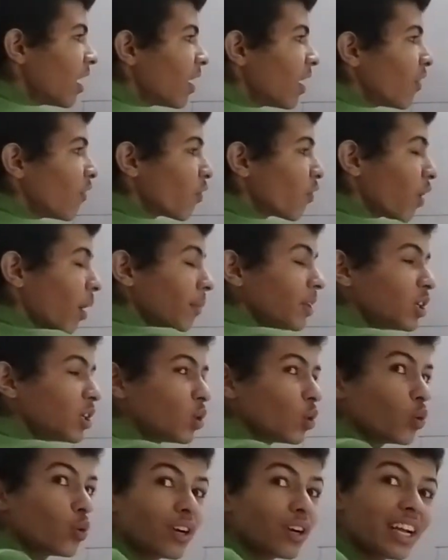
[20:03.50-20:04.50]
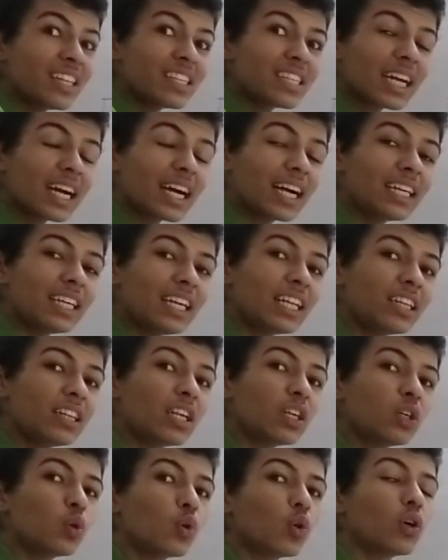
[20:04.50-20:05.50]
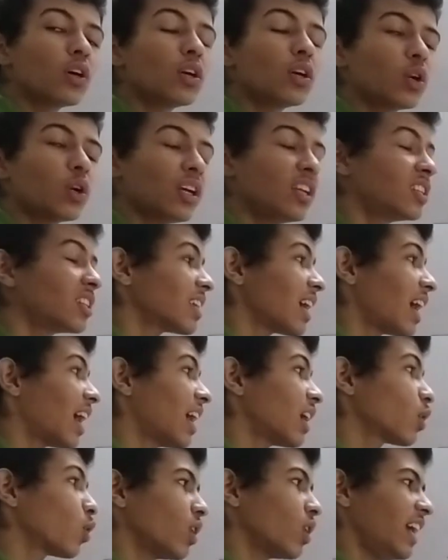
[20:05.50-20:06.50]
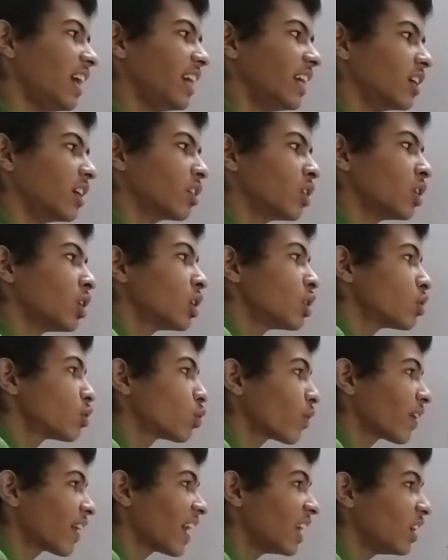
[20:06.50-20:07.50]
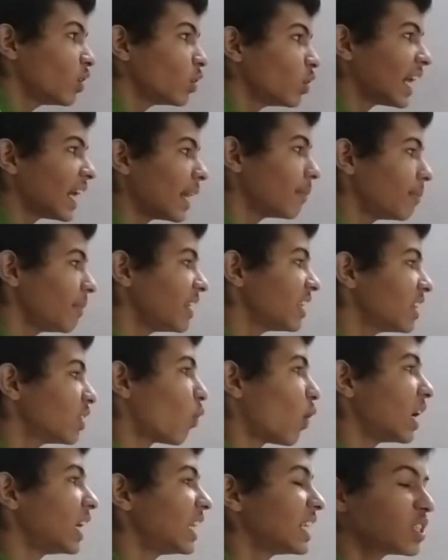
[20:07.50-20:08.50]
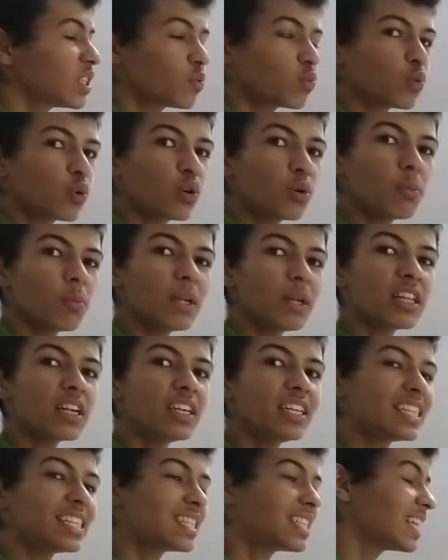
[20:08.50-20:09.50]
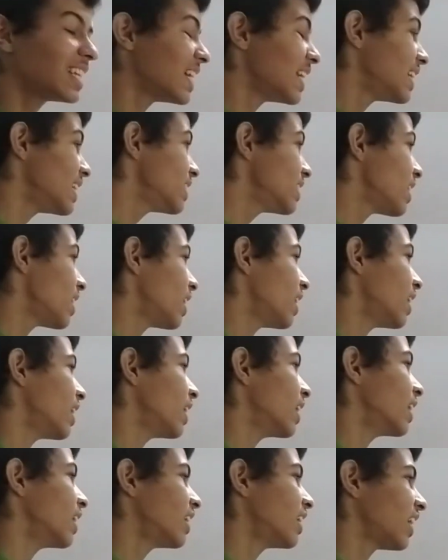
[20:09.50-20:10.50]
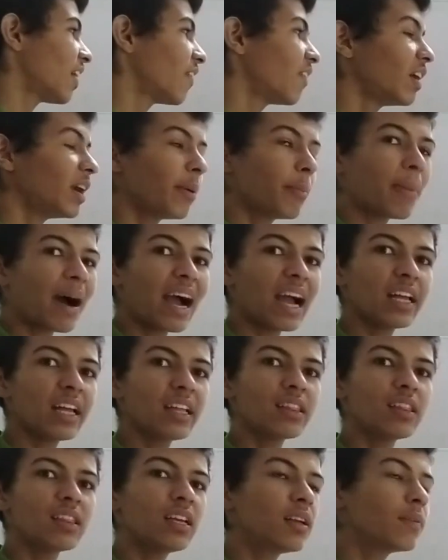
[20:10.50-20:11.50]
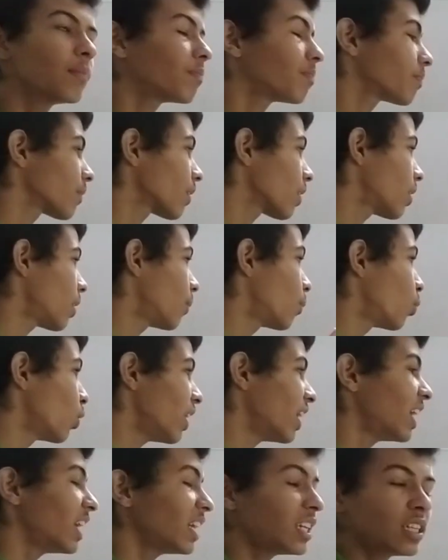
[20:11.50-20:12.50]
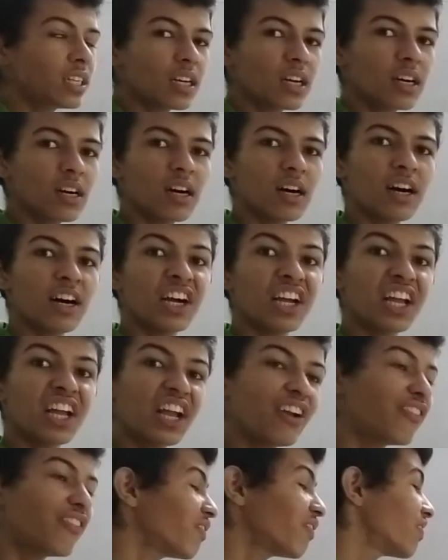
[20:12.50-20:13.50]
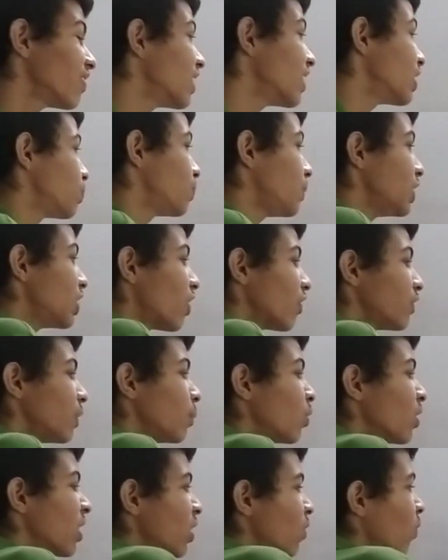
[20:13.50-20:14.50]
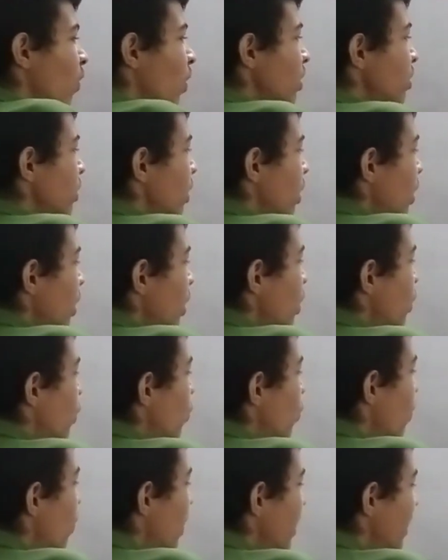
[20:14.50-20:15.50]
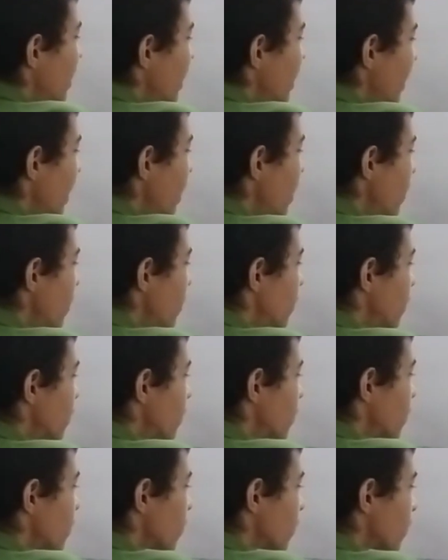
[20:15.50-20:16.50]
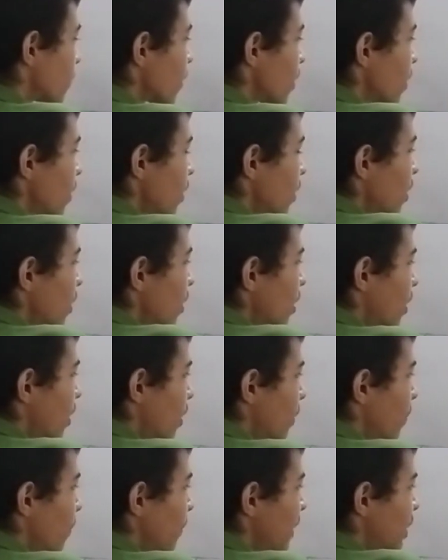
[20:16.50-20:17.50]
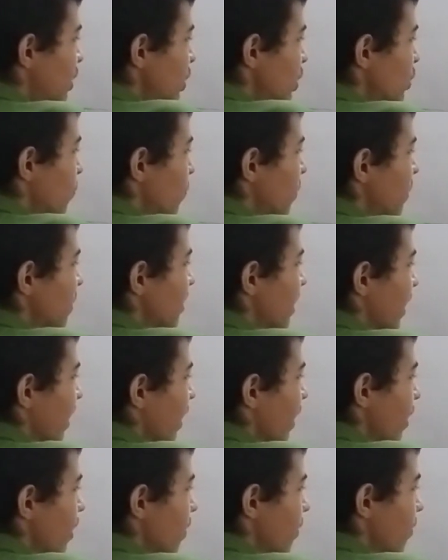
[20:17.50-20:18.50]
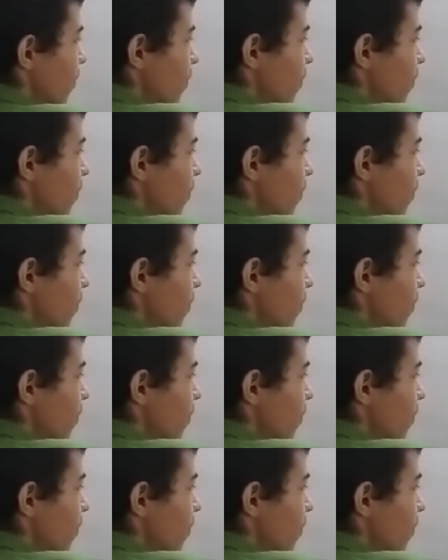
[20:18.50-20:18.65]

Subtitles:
from the two trains until the two trains are collided. So can you tell me what is would be the distance traveled by the bullet if the speed of the bullet was 200 meters per second?